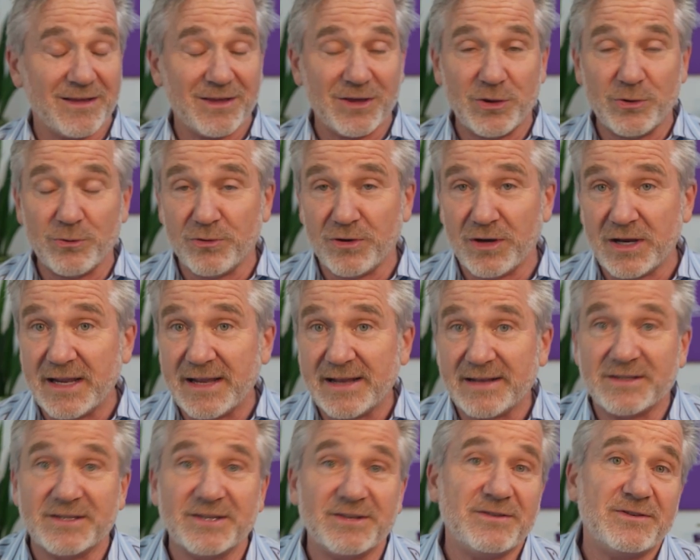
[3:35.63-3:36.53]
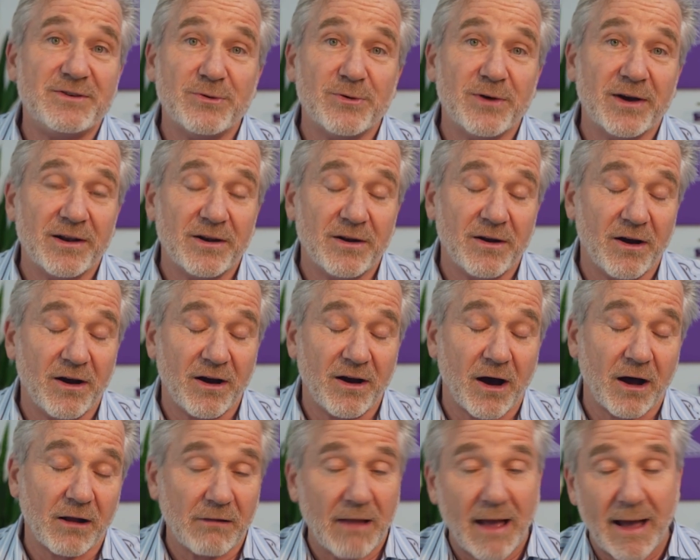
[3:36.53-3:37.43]
you need to do it
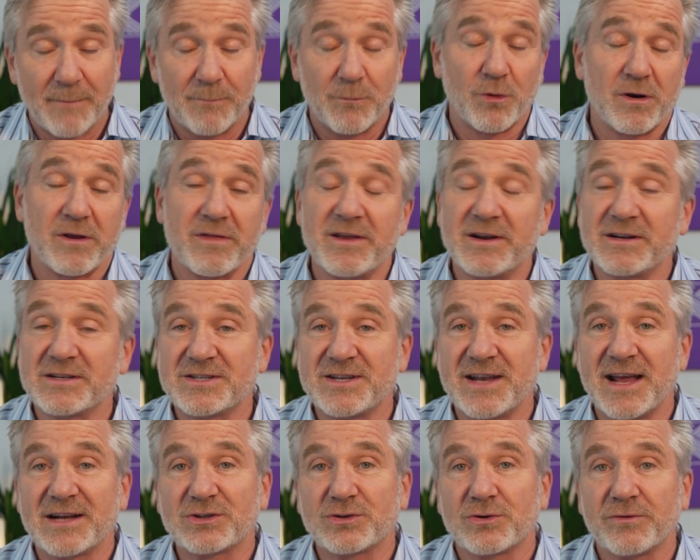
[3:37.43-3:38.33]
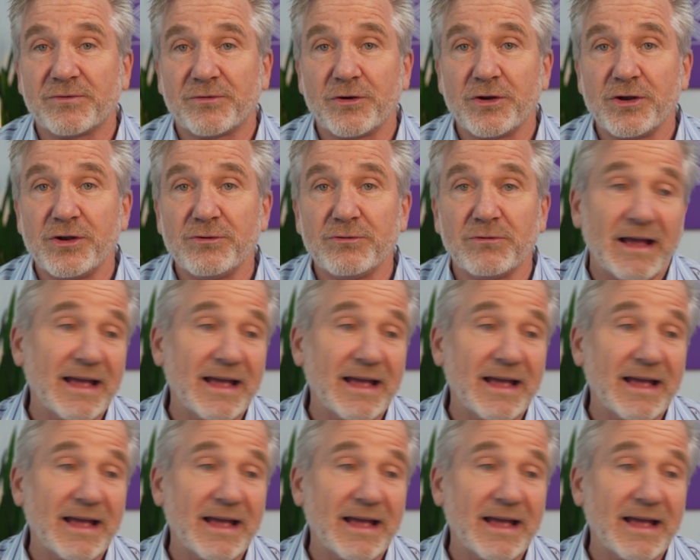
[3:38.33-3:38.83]
a lot more than is natural for you?